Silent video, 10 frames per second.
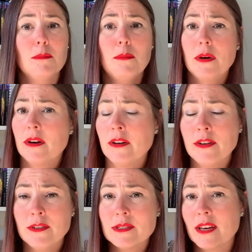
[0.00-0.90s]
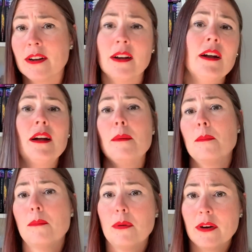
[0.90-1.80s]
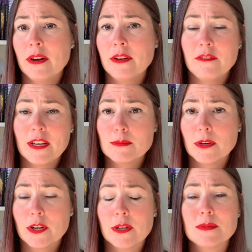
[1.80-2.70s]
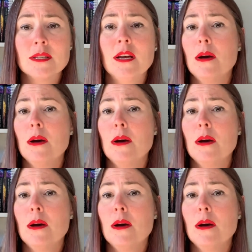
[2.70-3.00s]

put it on your newsletter, put it in your Facebook groups,